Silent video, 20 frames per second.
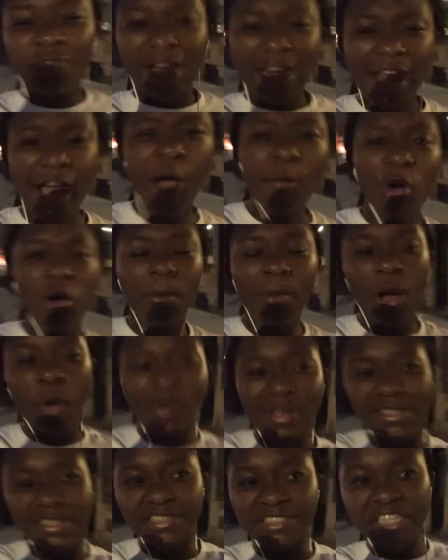right now I'm on my
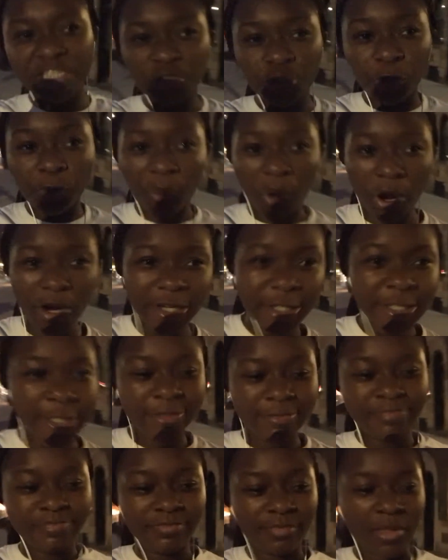way to Central Park.
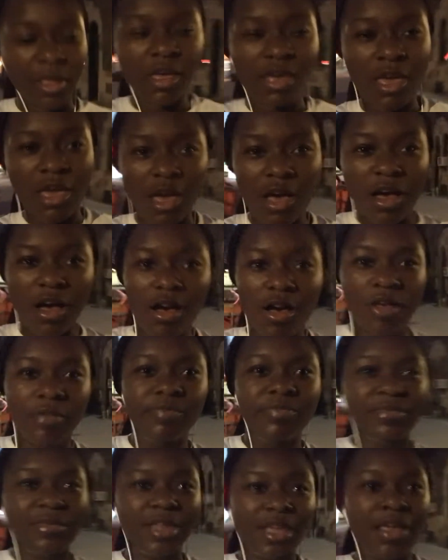Um,
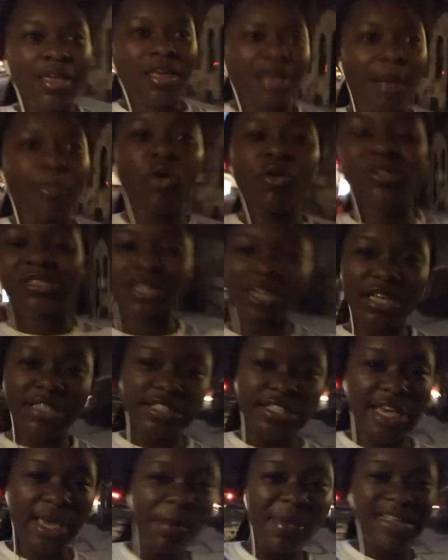I'm going to the
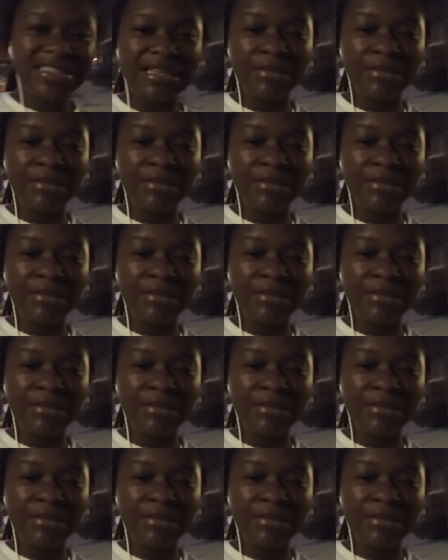GMA